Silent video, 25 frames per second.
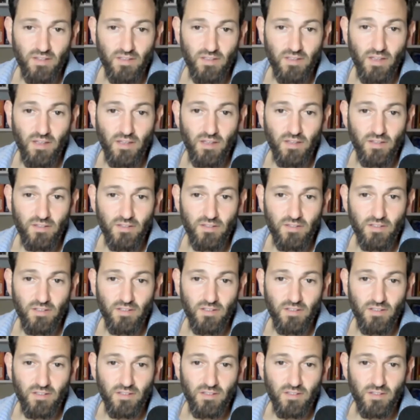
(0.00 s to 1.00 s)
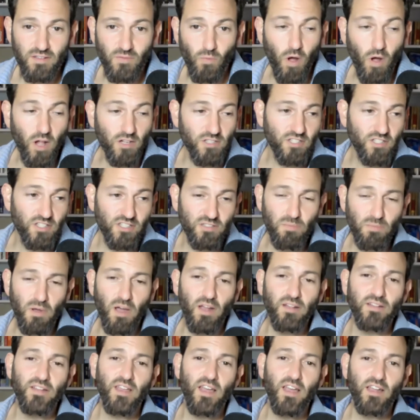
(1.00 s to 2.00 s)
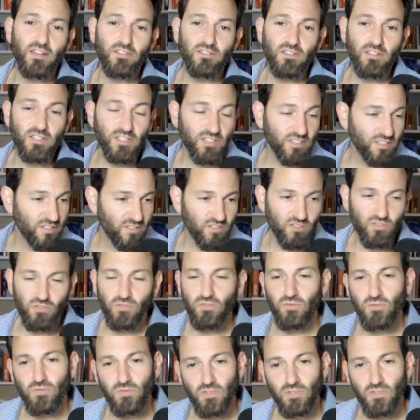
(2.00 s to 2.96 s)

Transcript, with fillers: Yeah. Watch this podcast, listen to